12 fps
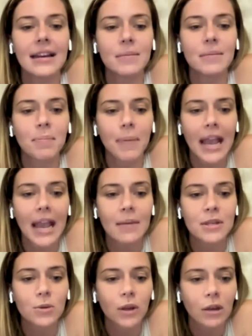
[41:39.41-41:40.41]
And
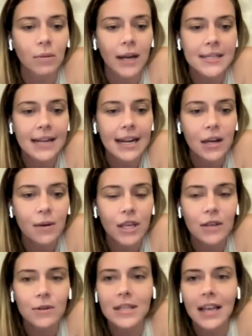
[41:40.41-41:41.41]
Pam is really resonating
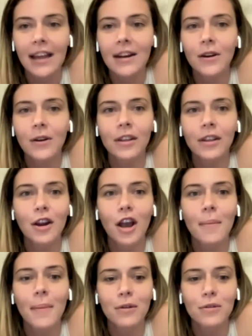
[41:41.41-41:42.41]
what you said earlier
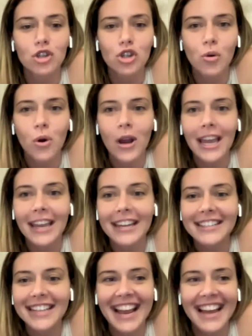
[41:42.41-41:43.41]
about joy,
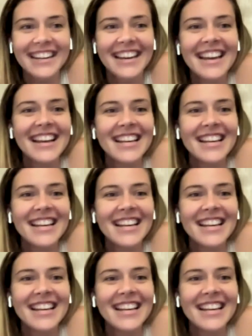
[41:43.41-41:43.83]
Dan.